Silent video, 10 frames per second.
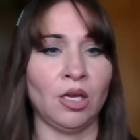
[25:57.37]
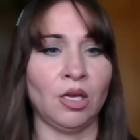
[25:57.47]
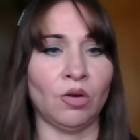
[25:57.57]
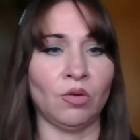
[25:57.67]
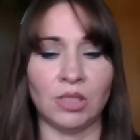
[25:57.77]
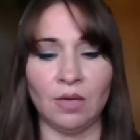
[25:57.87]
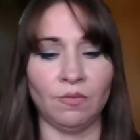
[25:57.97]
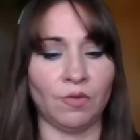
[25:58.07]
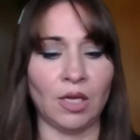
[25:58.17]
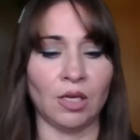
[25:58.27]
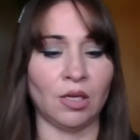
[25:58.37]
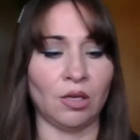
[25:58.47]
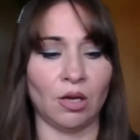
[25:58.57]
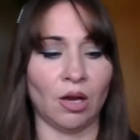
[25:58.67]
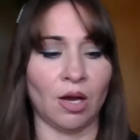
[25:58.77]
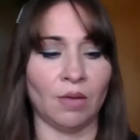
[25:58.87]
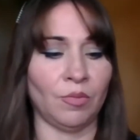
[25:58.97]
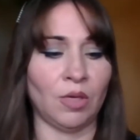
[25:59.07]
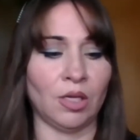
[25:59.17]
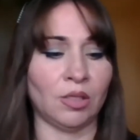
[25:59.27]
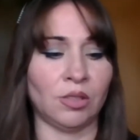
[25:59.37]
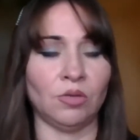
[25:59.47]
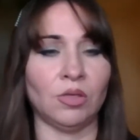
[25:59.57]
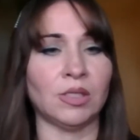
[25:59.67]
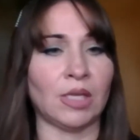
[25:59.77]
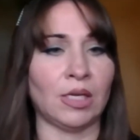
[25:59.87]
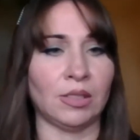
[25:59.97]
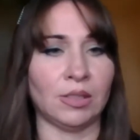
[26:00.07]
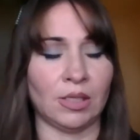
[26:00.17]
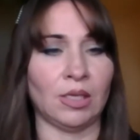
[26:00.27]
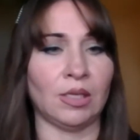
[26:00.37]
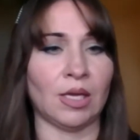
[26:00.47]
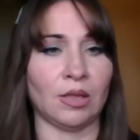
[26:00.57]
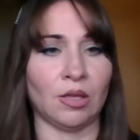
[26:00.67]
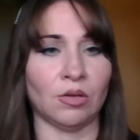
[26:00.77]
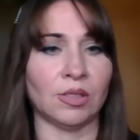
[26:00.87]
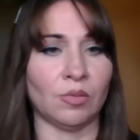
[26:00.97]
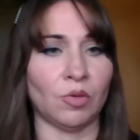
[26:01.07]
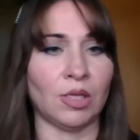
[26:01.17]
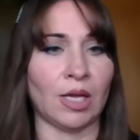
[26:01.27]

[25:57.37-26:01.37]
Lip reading: DMV, as soon as they see that there's someone